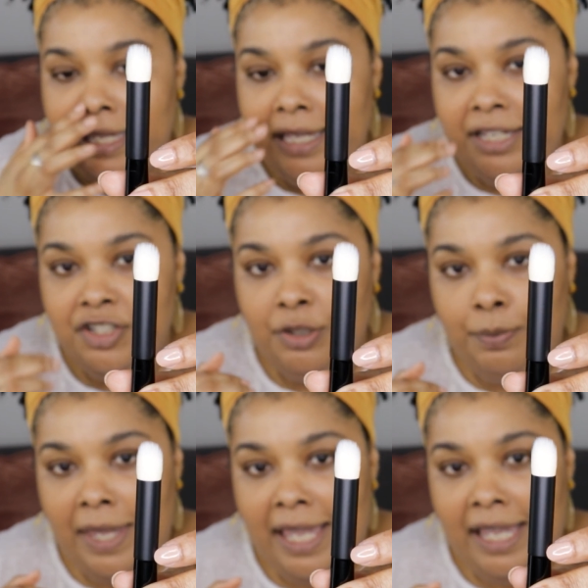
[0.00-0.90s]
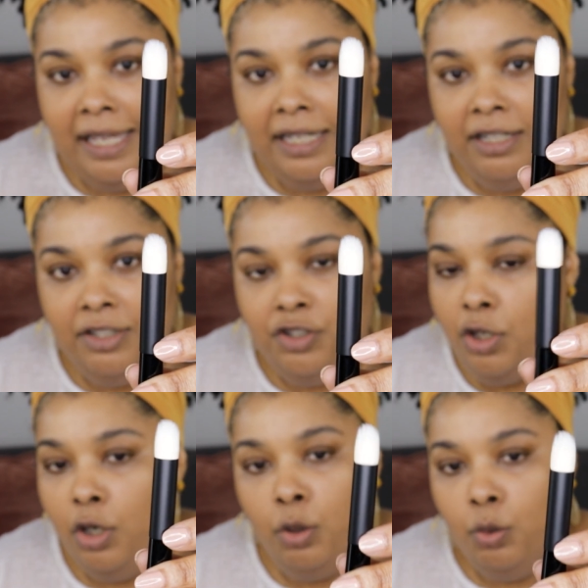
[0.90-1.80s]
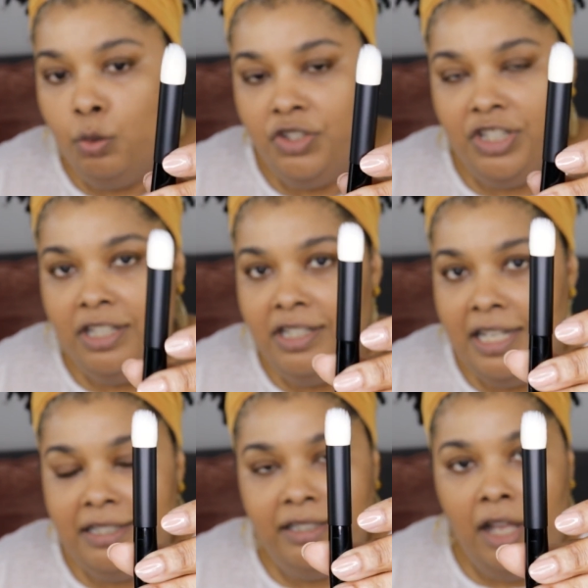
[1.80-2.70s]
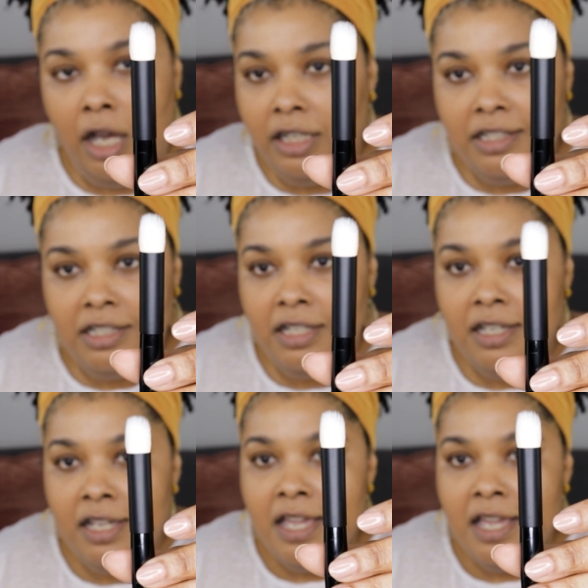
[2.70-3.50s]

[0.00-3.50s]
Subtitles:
in Japan. So just as luxe